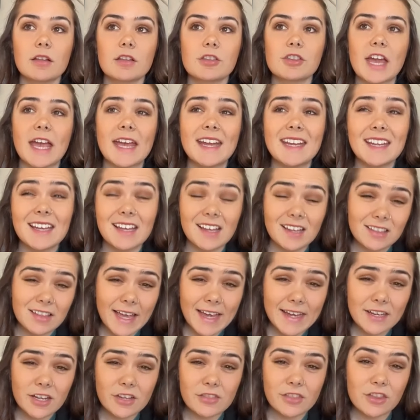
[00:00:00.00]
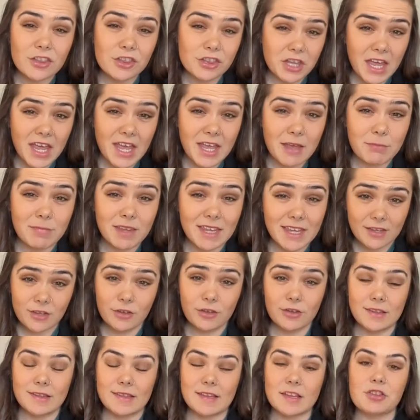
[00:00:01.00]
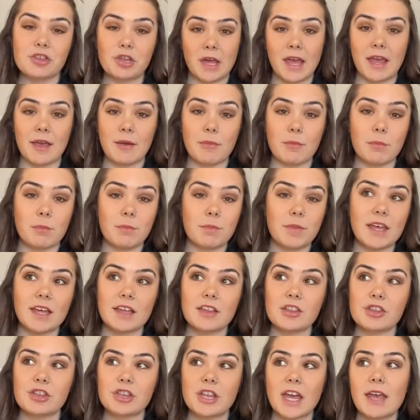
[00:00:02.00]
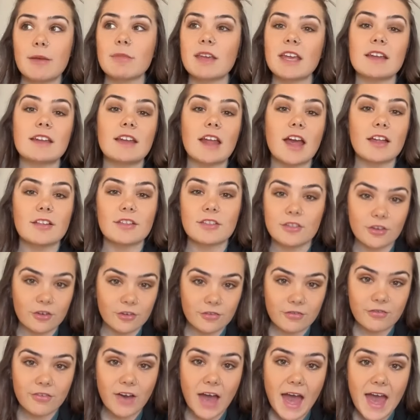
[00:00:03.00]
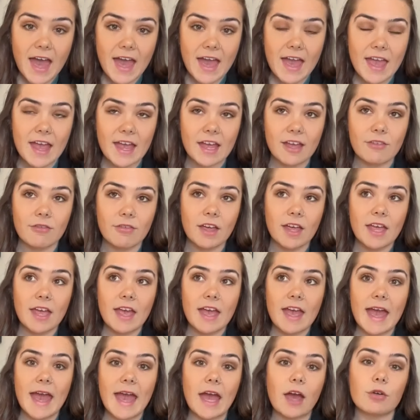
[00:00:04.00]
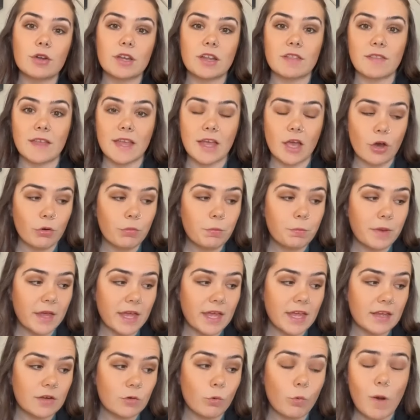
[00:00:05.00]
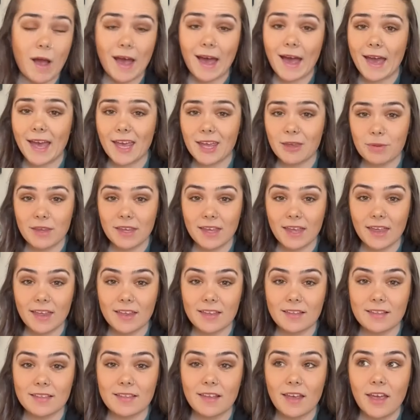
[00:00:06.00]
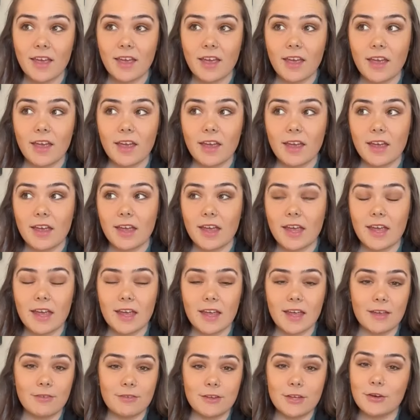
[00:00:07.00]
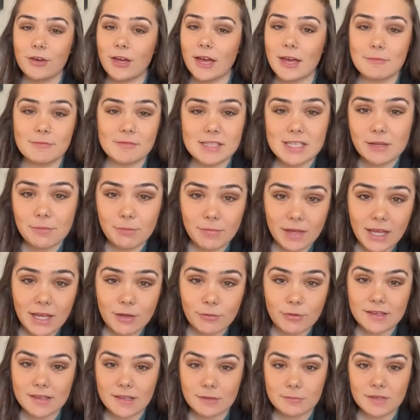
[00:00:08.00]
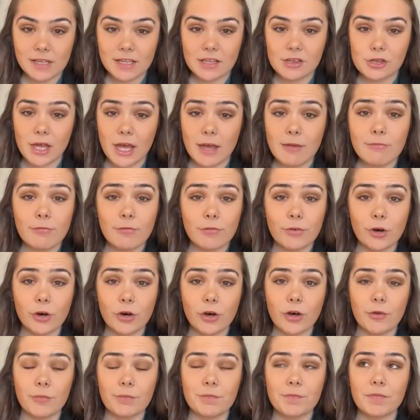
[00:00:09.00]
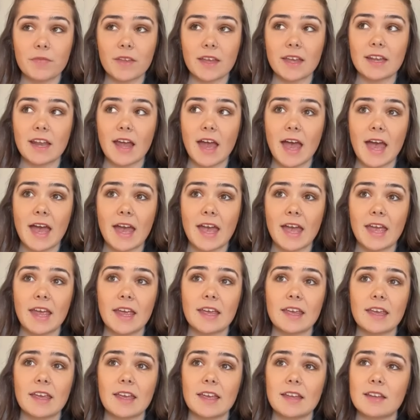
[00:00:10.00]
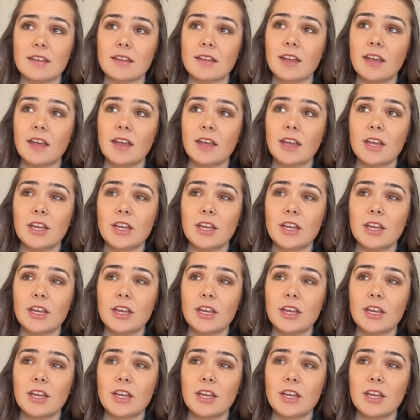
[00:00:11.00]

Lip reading: shining a light on the shame kills the shame, because shame cannot survive out in the open. Why? Because if you come to me with something shameful and I can,